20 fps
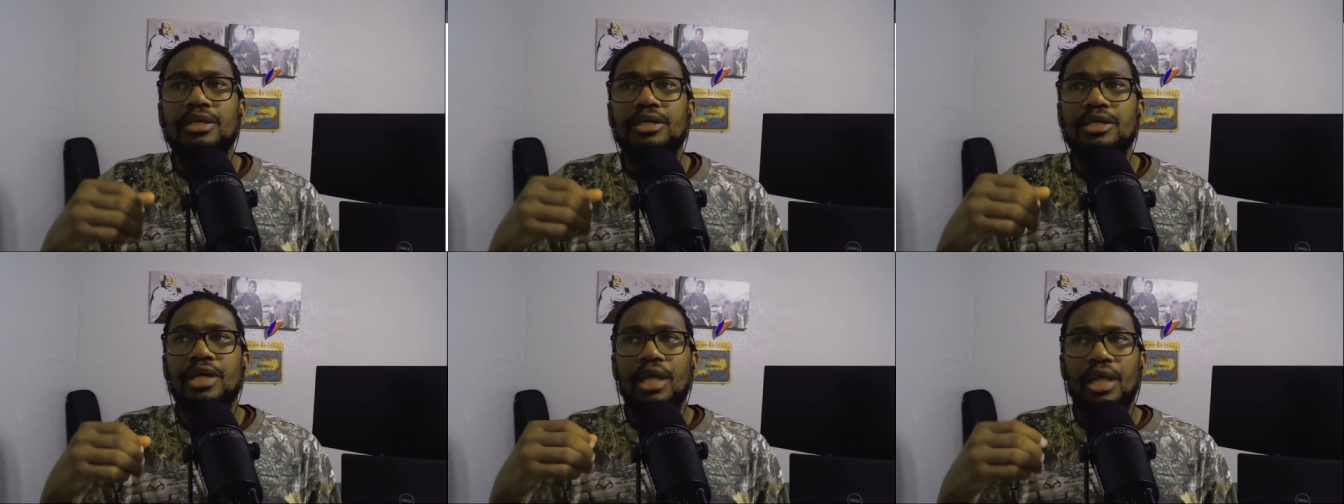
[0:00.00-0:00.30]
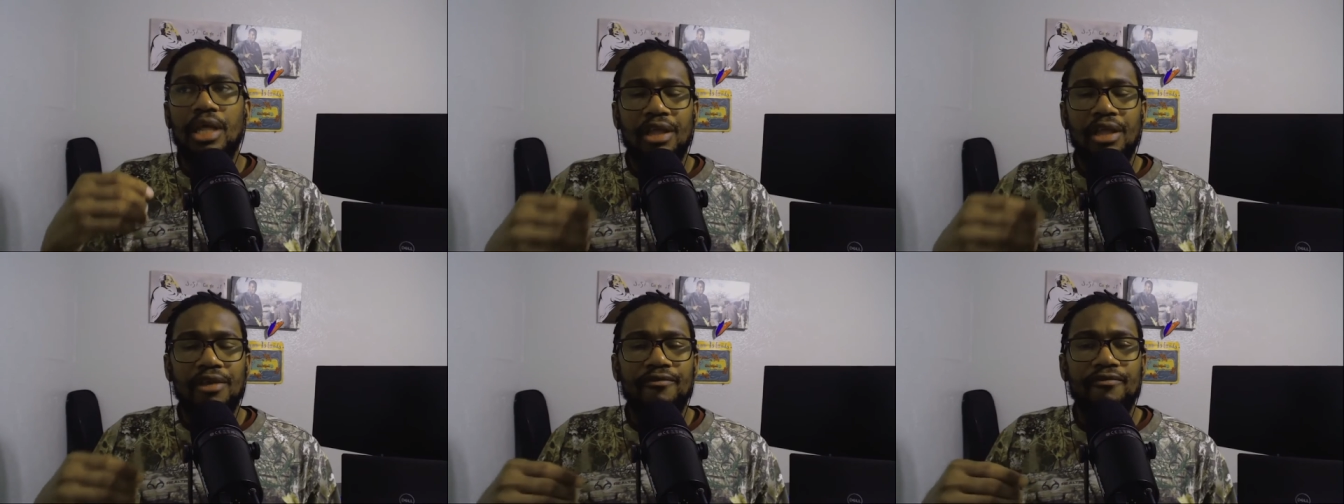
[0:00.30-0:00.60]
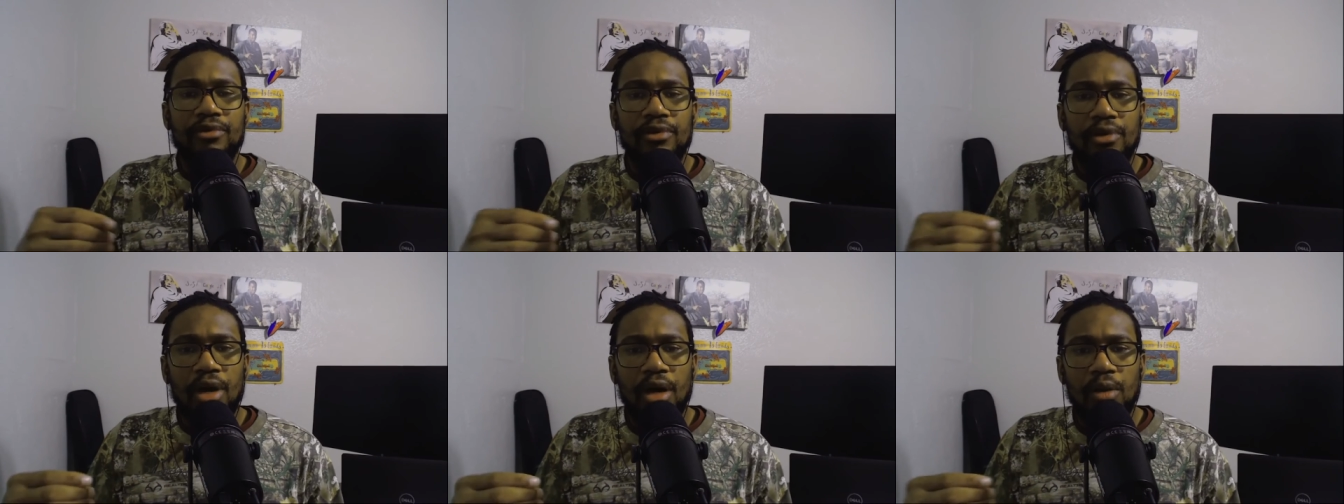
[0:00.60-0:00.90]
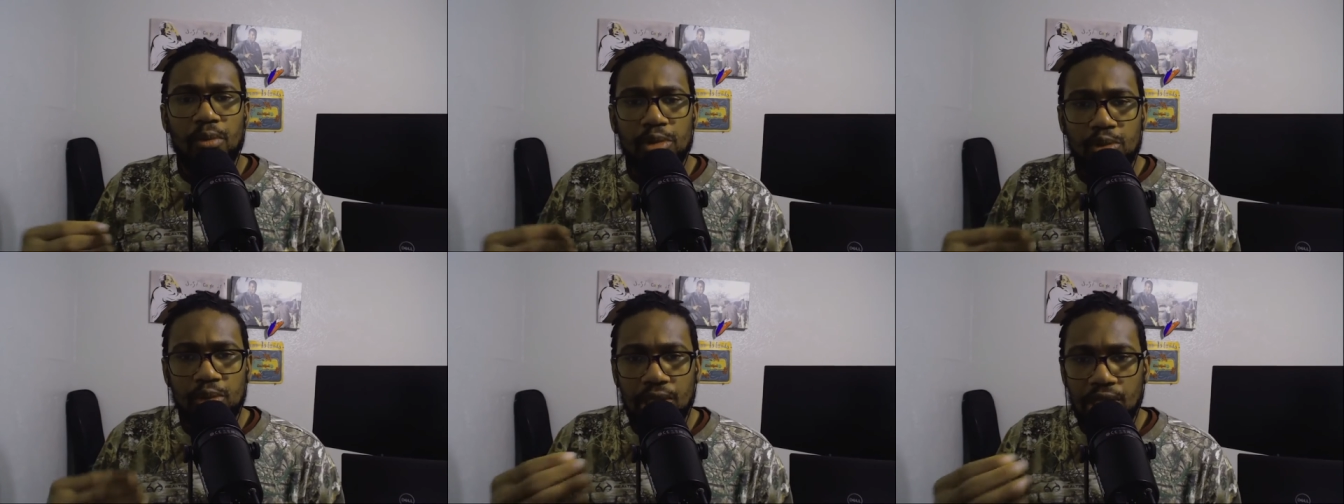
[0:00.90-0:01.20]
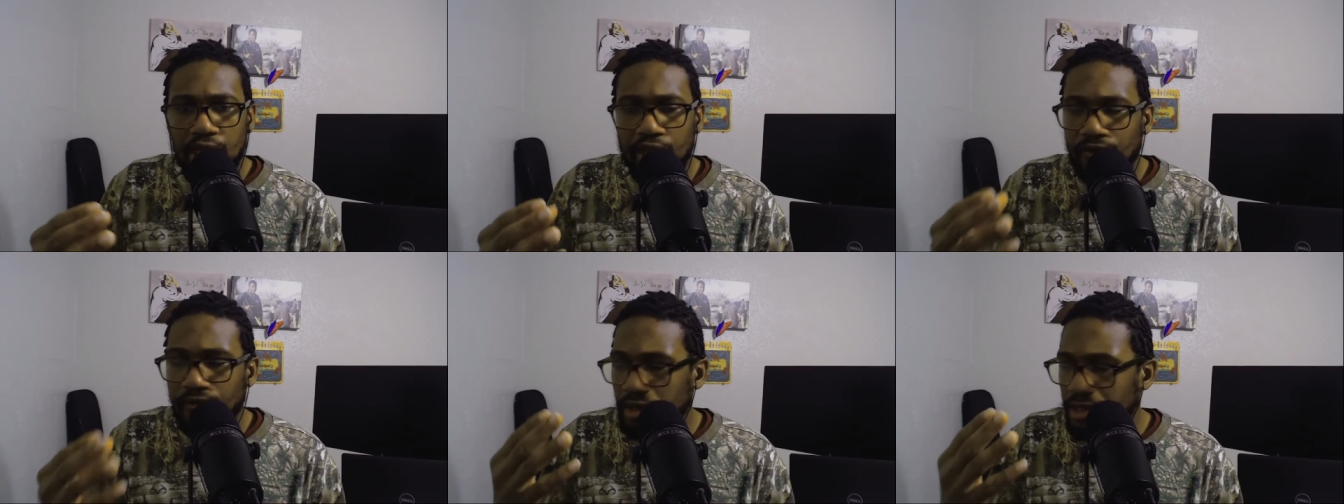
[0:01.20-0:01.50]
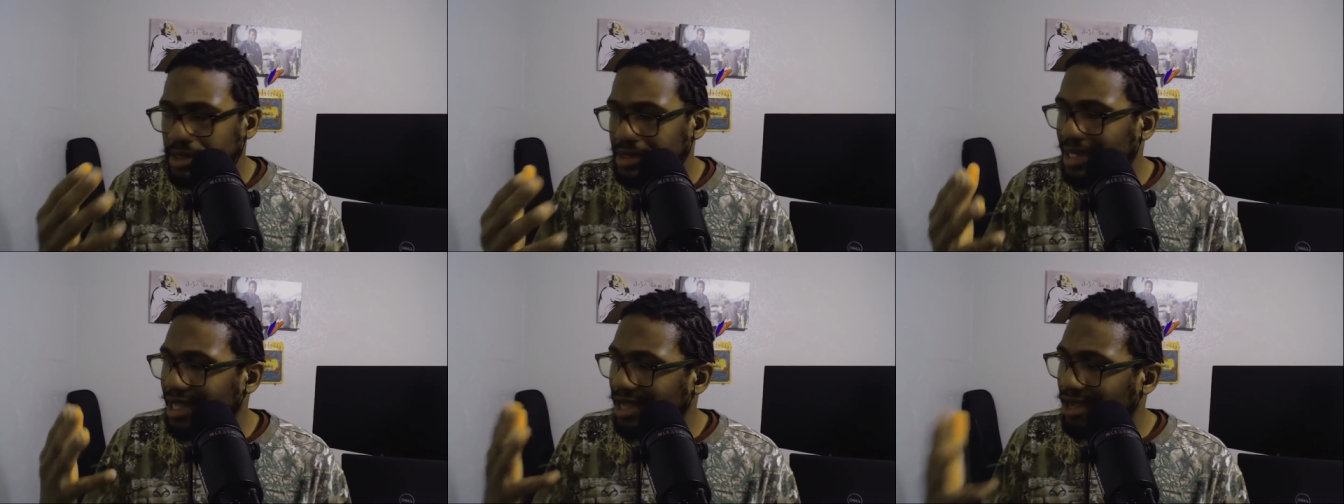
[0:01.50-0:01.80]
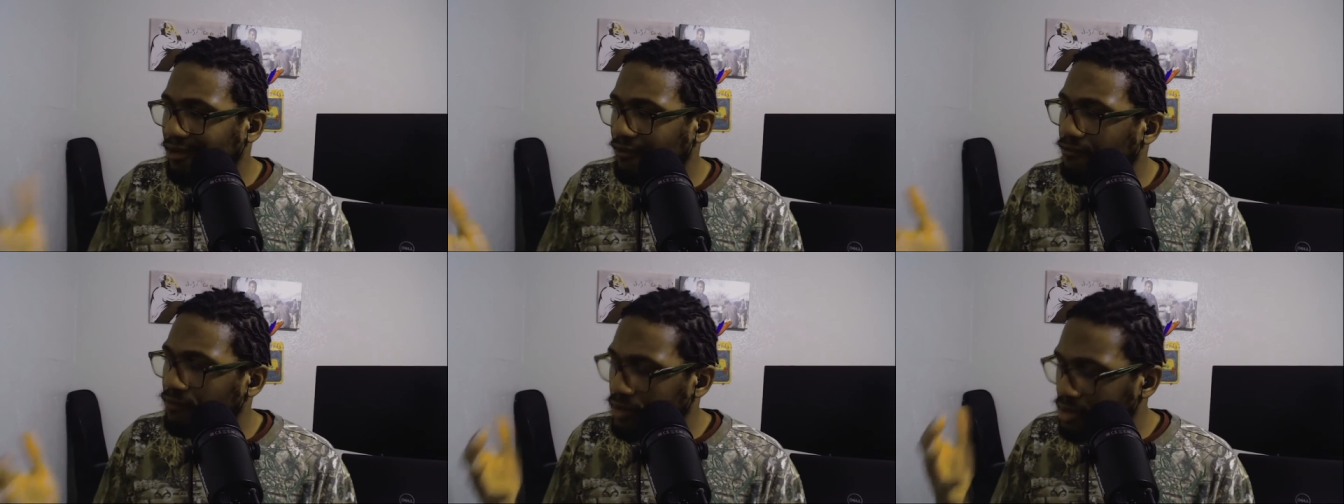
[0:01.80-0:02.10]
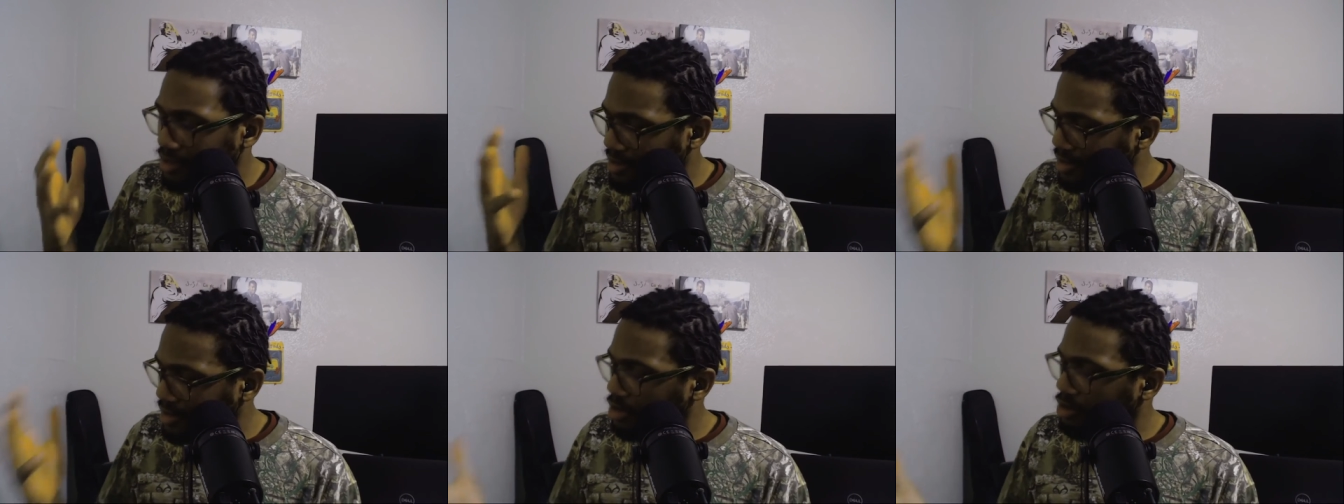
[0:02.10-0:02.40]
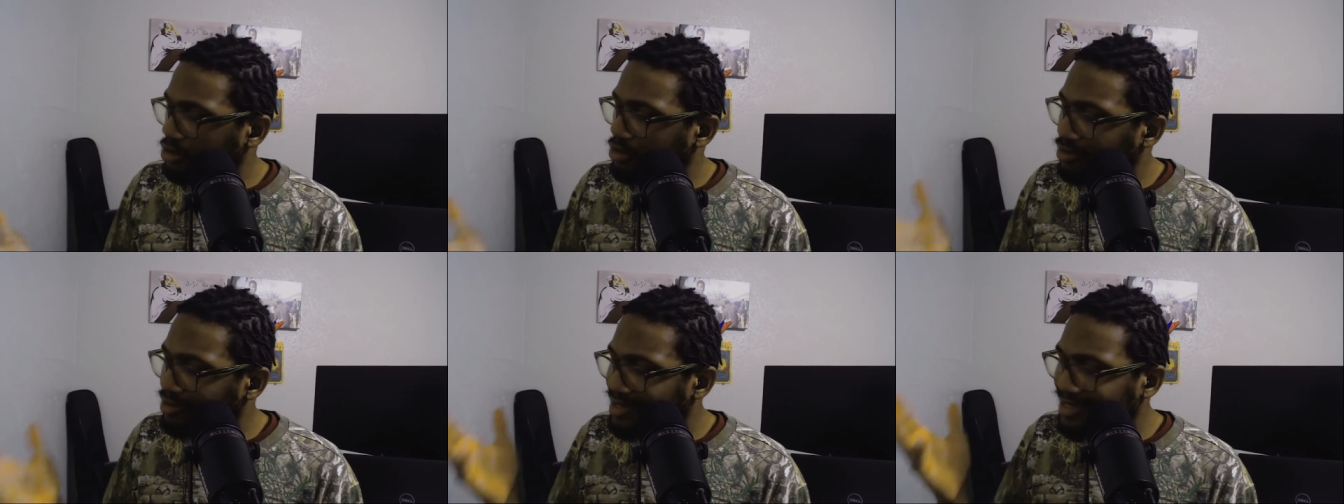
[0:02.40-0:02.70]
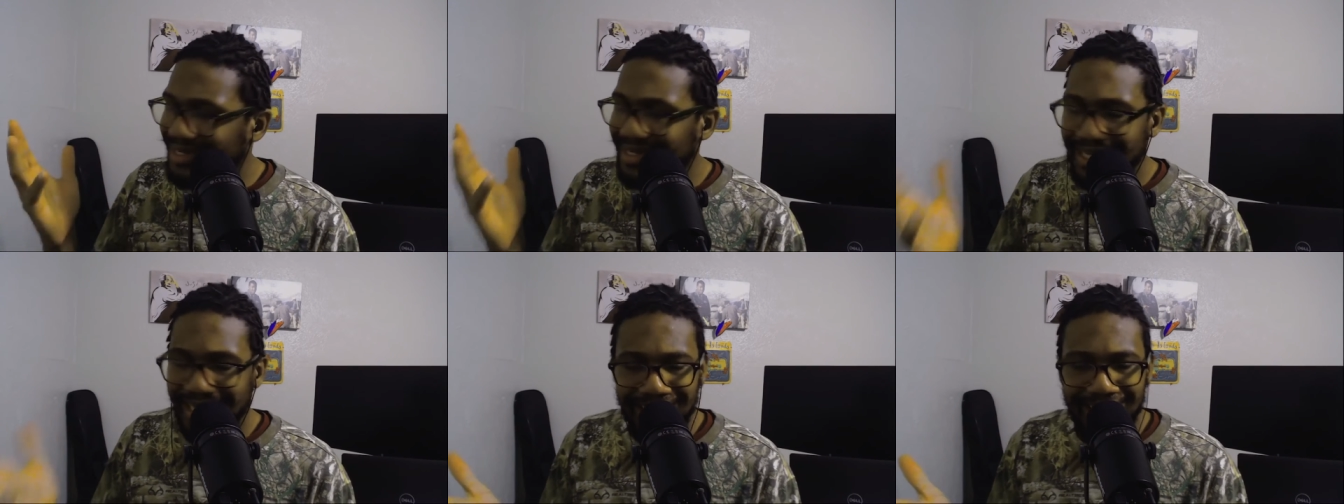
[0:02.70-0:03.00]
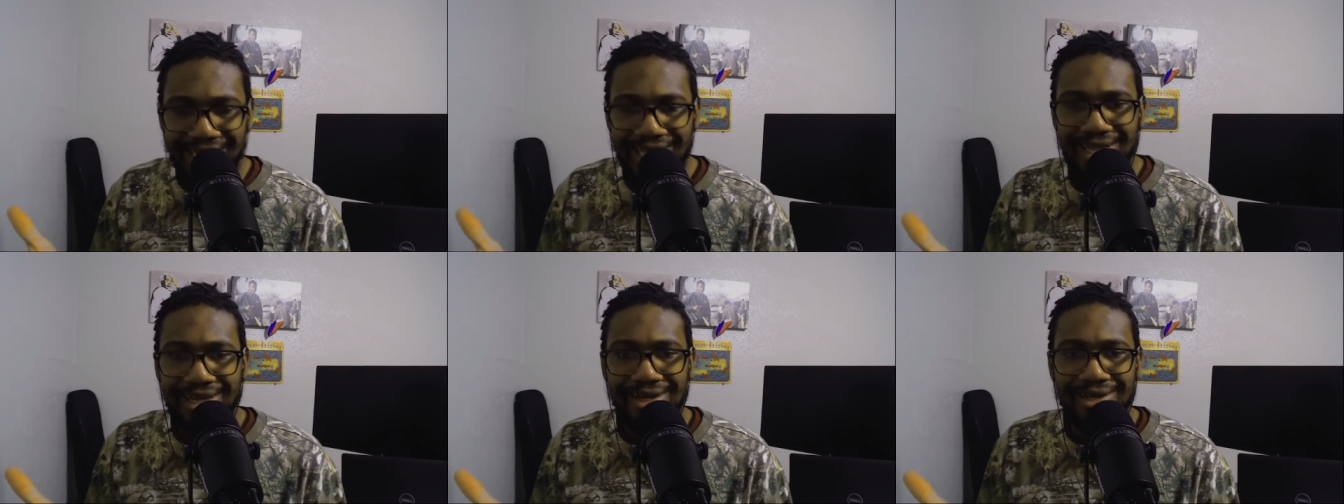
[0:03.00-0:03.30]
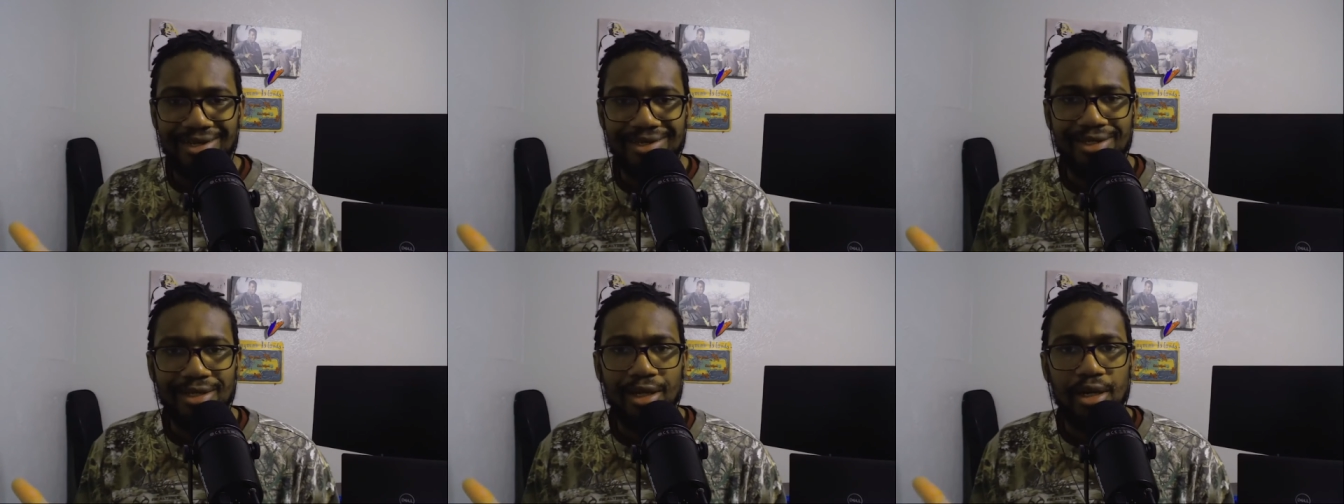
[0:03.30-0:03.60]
if God were to give us every single detail